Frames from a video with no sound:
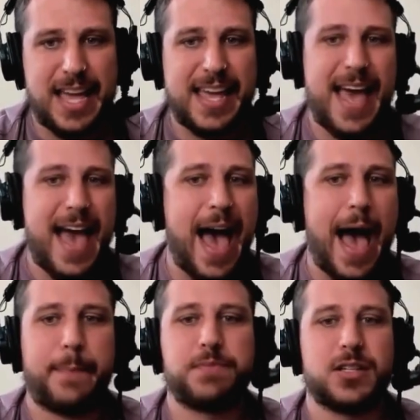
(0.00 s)
Like,
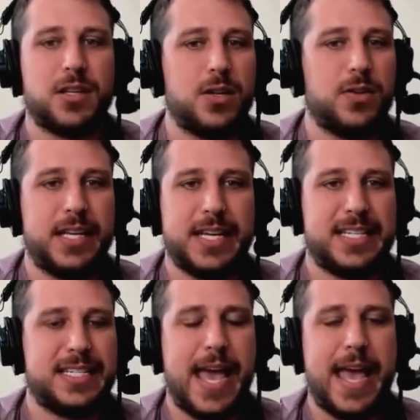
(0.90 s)
absolutely
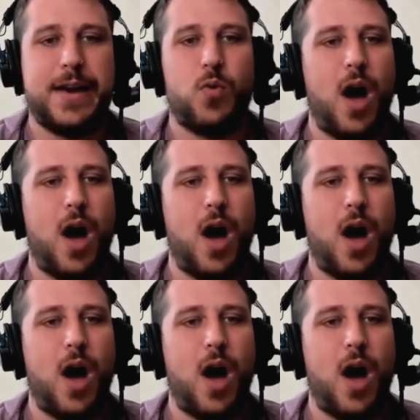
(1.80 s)
insane.